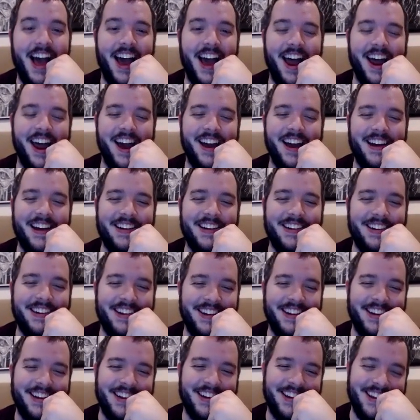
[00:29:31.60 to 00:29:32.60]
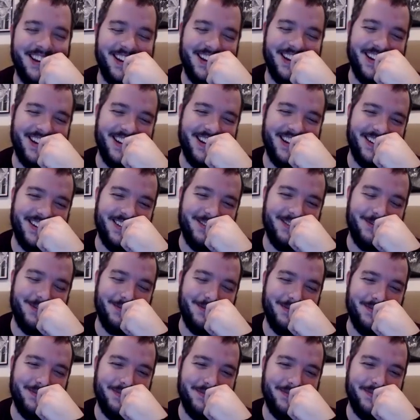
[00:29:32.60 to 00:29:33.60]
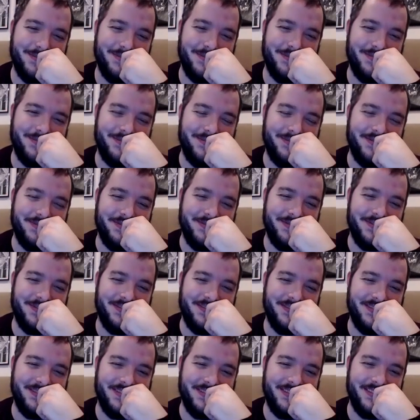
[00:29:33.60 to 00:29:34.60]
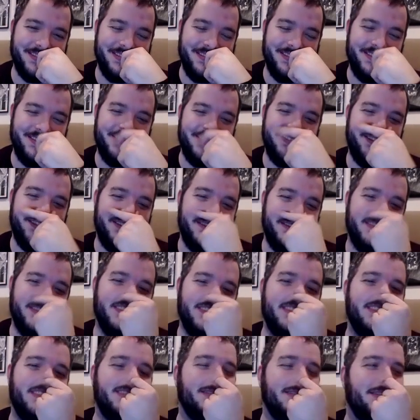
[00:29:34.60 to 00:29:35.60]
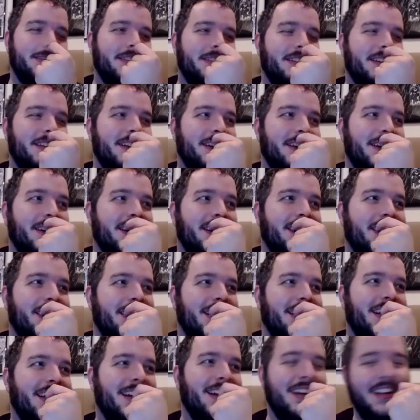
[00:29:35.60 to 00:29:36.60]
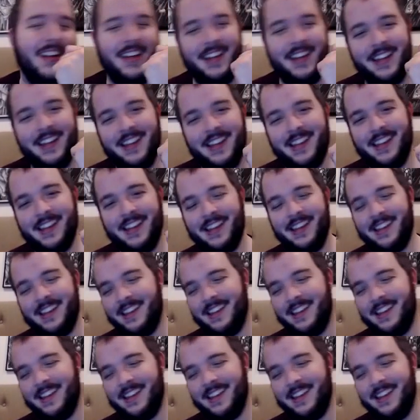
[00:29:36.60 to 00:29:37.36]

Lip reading: [no speech]